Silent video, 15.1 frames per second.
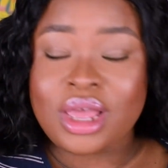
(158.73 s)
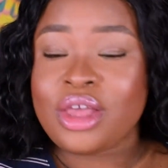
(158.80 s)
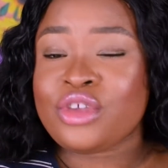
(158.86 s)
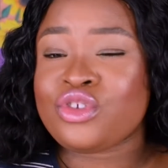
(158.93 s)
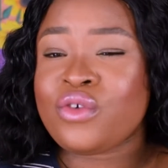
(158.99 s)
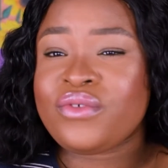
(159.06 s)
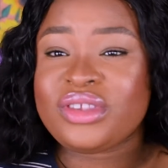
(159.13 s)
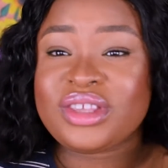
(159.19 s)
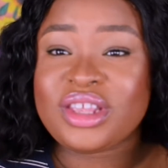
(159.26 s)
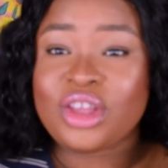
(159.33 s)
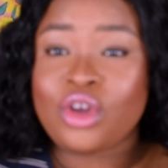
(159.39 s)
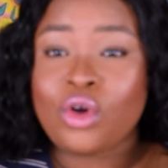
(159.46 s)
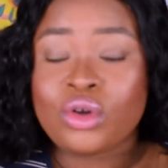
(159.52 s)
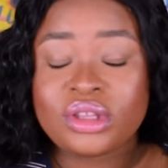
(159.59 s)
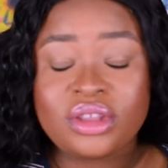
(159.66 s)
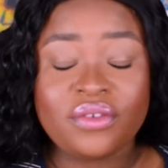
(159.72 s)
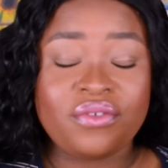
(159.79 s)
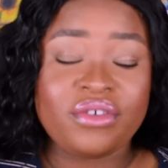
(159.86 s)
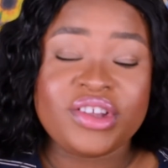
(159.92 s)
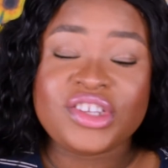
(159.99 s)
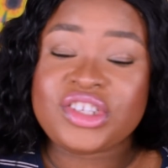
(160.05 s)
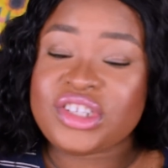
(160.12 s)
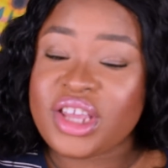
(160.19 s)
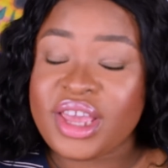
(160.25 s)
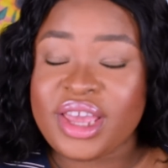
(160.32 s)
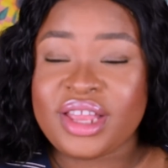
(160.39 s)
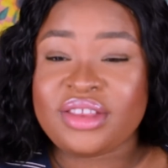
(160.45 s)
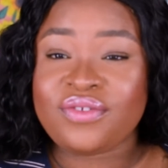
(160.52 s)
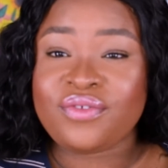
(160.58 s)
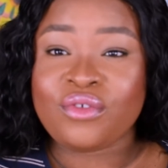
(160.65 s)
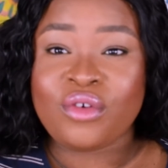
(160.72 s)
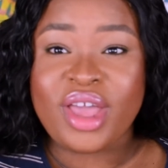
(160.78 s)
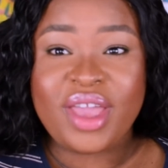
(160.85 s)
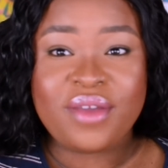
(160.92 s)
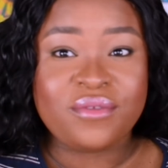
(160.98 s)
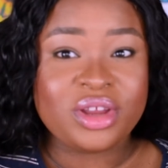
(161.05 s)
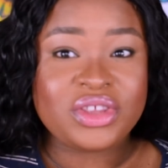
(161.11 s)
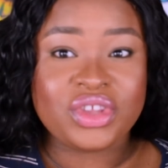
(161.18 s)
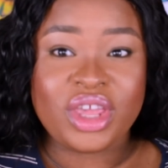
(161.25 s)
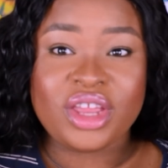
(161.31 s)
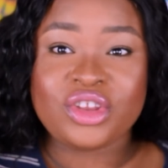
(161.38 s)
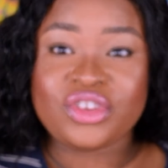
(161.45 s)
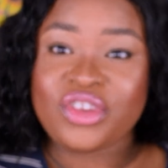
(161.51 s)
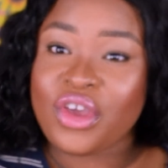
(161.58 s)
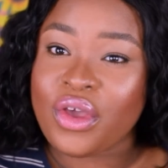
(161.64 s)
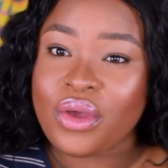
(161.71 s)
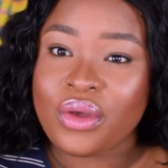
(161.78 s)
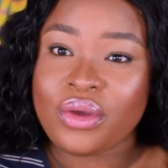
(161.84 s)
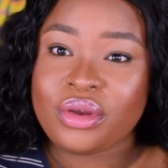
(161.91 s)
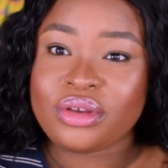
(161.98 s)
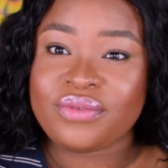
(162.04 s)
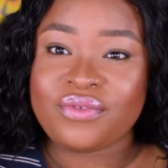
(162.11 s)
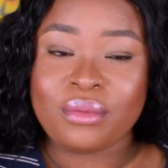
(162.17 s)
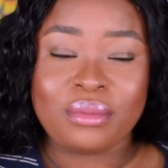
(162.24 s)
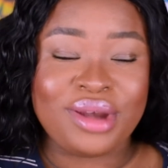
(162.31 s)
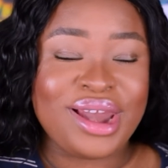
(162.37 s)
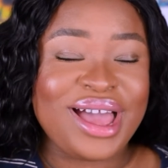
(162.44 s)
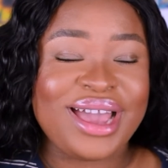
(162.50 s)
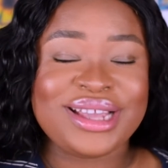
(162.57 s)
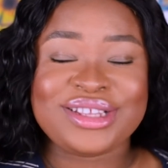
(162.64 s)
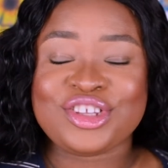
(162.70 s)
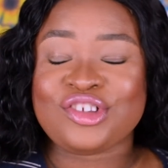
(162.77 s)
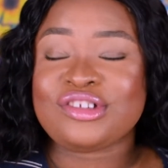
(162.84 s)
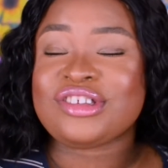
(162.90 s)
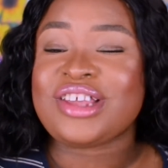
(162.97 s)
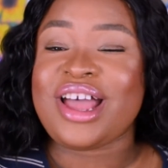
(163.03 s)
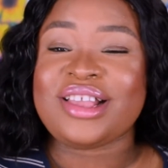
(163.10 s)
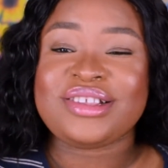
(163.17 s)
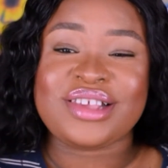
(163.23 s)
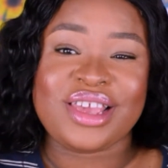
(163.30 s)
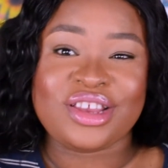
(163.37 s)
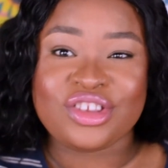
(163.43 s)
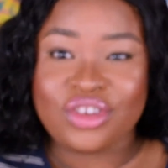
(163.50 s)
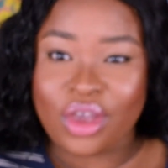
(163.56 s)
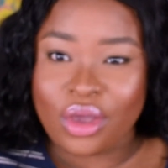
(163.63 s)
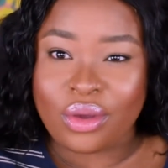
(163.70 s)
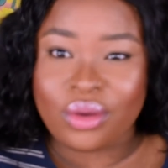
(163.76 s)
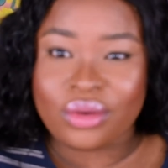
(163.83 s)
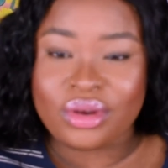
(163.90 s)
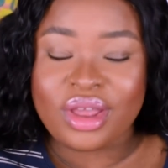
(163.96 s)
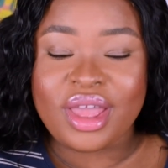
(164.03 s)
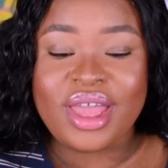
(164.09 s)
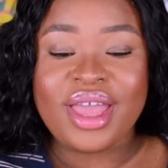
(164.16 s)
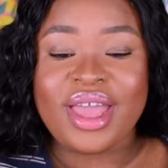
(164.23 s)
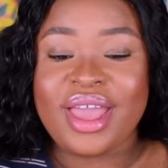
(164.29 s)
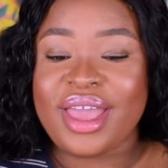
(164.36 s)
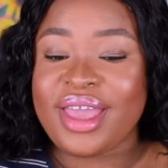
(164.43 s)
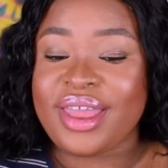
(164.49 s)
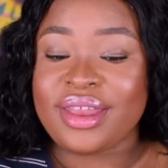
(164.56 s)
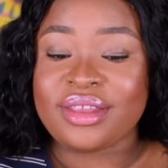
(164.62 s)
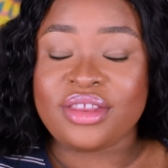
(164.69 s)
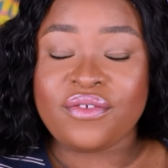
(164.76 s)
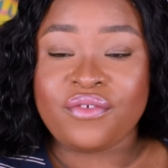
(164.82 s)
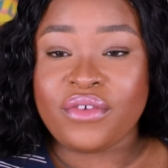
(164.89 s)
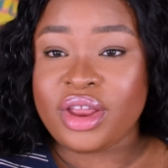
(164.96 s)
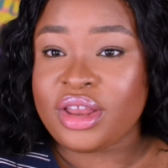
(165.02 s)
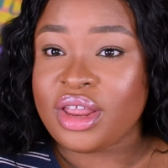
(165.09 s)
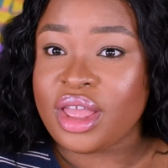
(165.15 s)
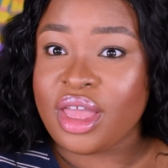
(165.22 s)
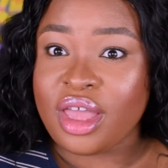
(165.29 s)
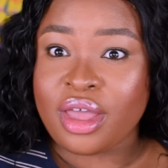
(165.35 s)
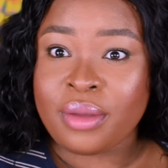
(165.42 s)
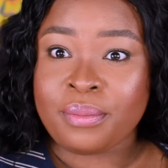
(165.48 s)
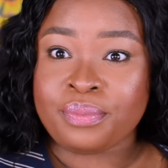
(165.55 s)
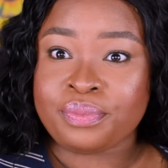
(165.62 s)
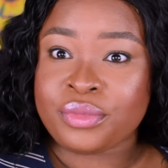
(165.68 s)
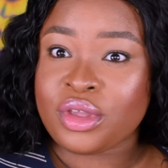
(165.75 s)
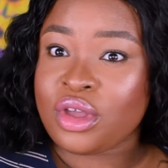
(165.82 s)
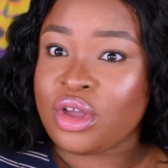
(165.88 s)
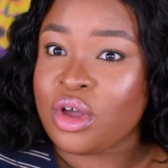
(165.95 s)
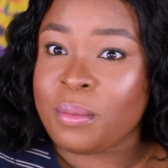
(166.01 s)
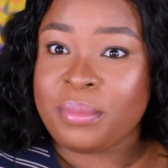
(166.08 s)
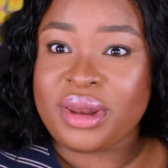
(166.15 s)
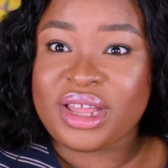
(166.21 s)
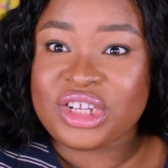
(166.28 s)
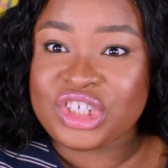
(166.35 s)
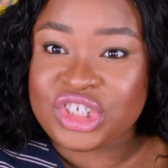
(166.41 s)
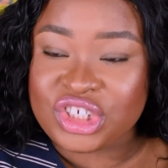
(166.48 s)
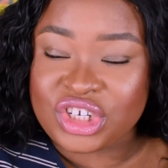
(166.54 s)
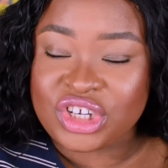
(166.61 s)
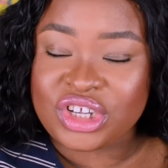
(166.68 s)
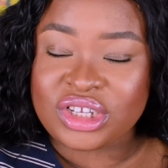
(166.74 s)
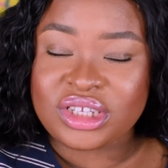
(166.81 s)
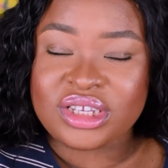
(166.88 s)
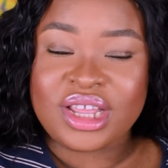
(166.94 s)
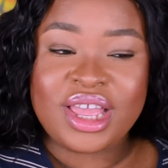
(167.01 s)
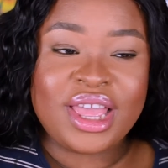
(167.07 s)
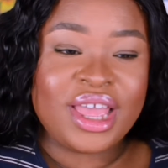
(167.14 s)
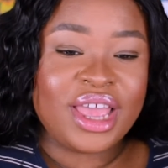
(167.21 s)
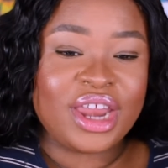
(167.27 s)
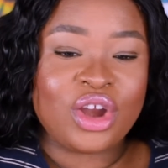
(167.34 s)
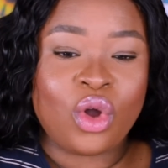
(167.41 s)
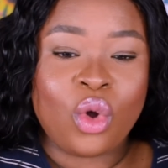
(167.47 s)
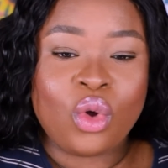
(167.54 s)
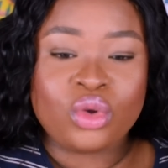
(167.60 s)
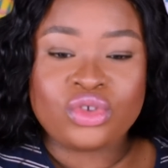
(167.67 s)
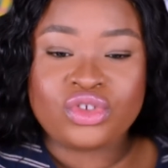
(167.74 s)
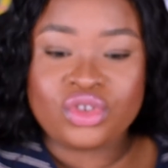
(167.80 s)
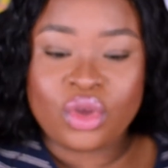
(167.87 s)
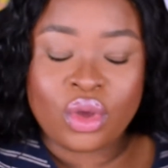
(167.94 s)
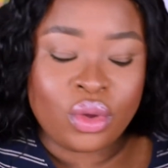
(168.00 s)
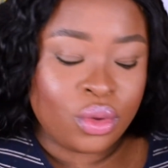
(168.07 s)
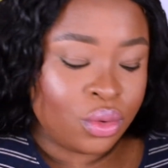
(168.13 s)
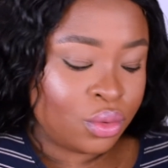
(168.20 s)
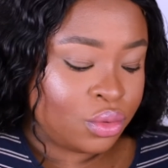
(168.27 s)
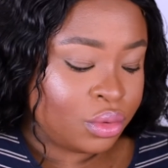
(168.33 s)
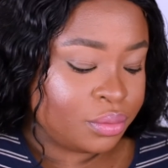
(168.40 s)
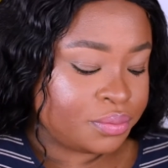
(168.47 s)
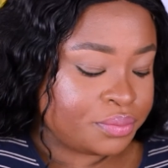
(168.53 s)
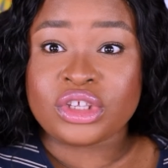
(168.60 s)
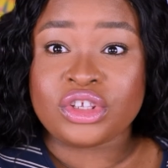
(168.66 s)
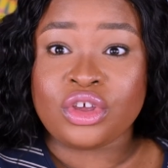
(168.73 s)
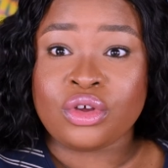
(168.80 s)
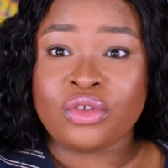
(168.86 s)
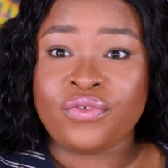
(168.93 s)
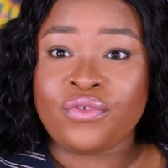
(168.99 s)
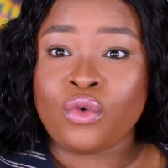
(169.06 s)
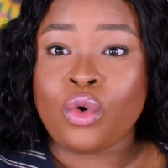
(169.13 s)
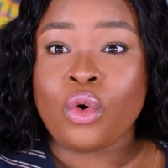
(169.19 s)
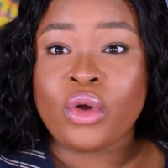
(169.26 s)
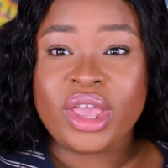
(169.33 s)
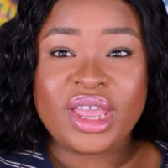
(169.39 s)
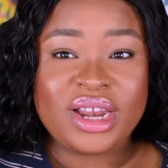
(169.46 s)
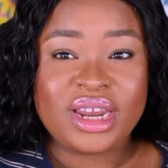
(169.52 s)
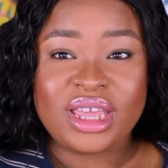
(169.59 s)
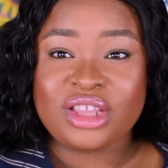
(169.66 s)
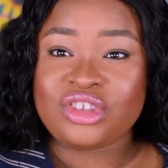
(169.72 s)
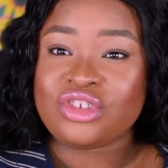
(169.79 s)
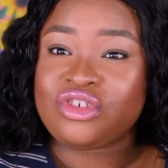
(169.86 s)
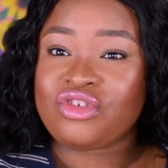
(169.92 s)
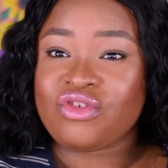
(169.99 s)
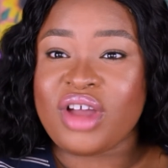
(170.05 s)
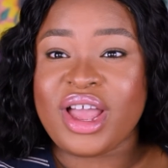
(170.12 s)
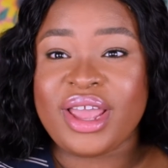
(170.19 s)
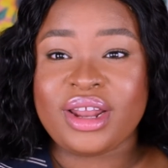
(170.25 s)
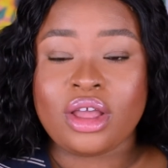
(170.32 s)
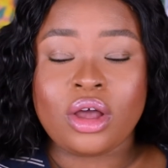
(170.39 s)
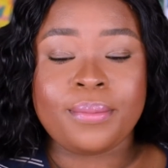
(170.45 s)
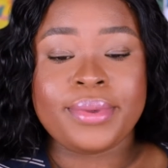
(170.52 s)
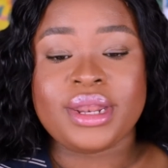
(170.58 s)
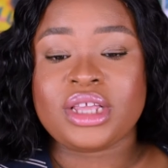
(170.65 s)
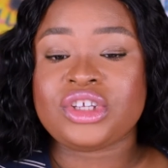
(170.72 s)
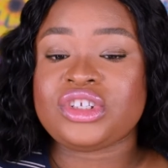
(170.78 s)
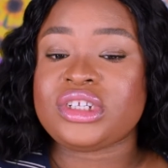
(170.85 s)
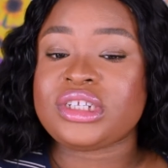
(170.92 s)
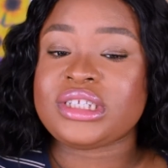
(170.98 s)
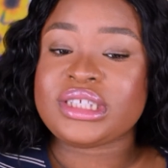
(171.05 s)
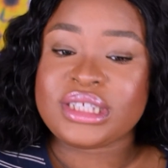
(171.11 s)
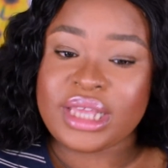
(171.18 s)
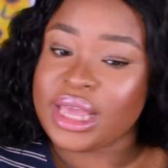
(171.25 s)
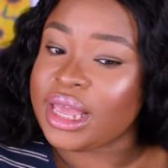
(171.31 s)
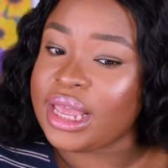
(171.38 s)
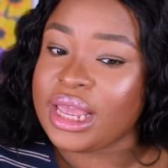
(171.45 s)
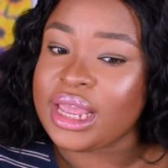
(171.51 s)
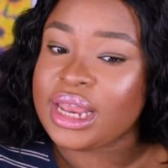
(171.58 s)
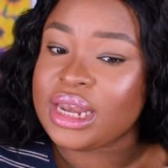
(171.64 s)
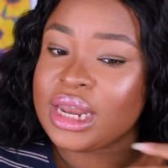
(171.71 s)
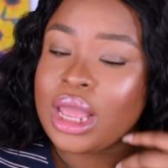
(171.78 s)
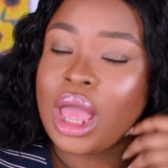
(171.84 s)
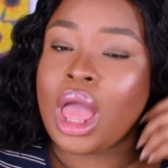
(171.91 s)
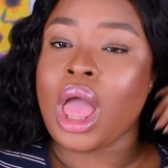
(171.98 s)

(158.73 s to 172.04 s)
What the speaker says: So obviously they got different shades for every skin tone, from light to dark skin tone, and different complexion, and also it's good for oily to dry and combination skin.